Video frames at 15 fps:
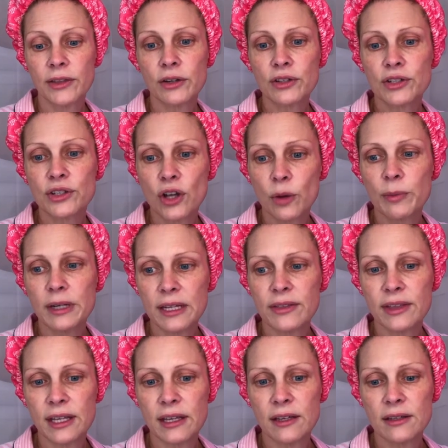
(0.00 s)
There's so many
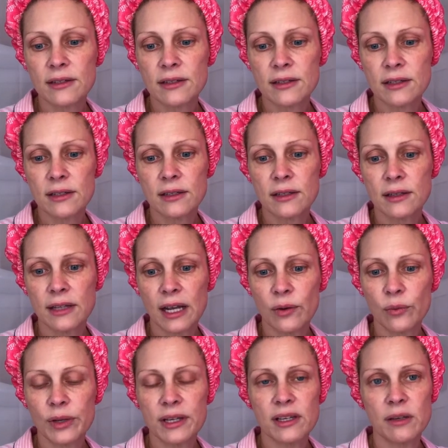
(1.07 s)
things
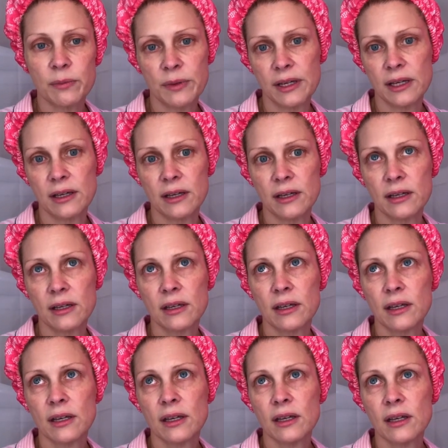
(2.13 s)
that we could be
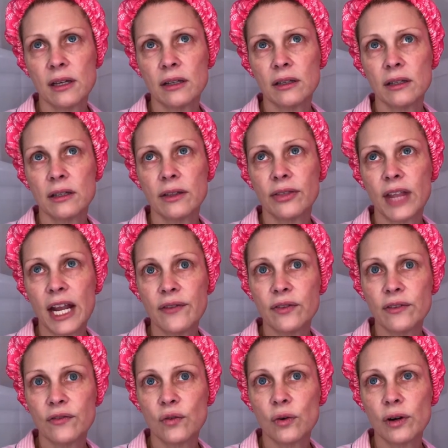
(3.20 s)

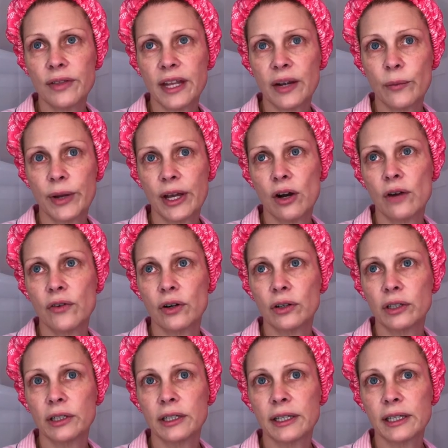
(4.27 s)
thankful for that we
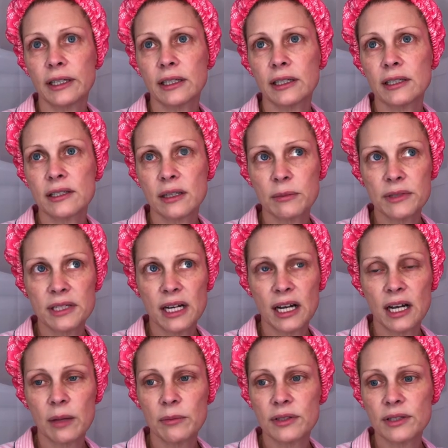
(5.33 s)
overlook
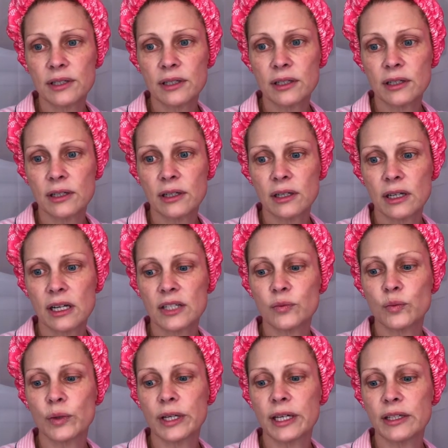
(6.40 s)
sometimes because
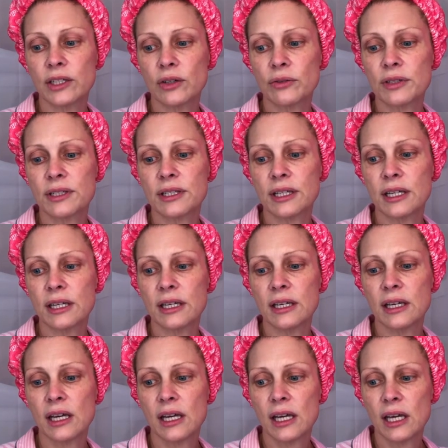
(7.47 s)
we don't see